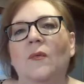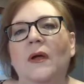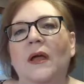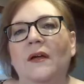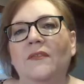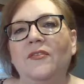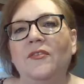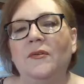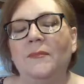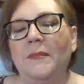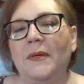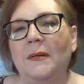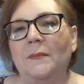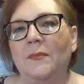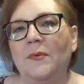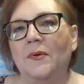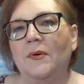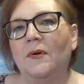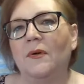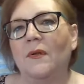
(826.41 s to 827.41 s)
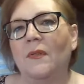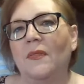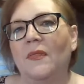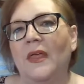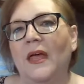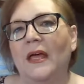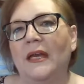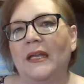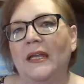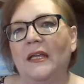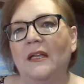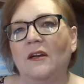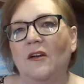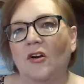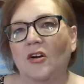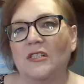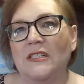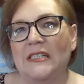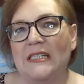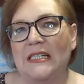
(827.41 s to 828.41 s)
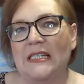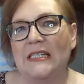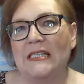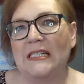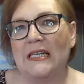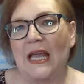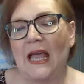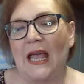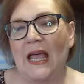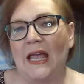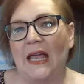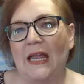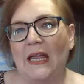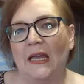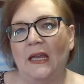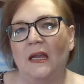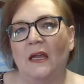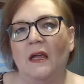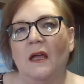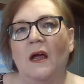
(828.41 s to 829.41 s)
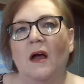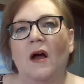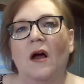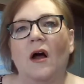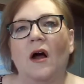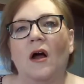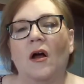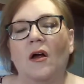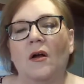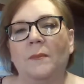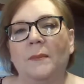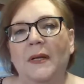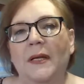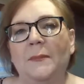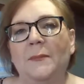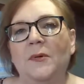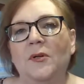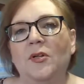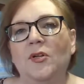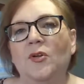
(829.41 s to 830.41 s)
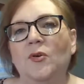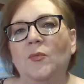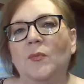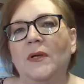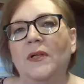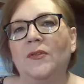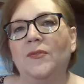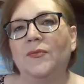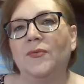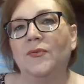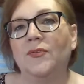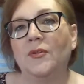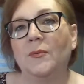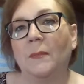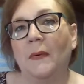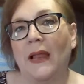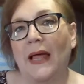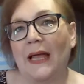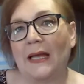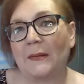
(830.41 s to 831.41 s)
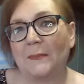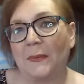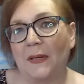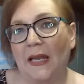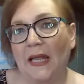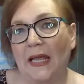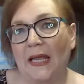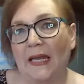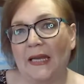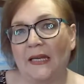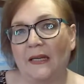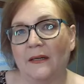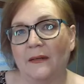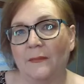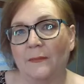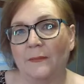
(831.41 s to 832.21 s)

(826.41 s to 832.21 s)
we have to remember that in our DNA are people who went through the Black Plague.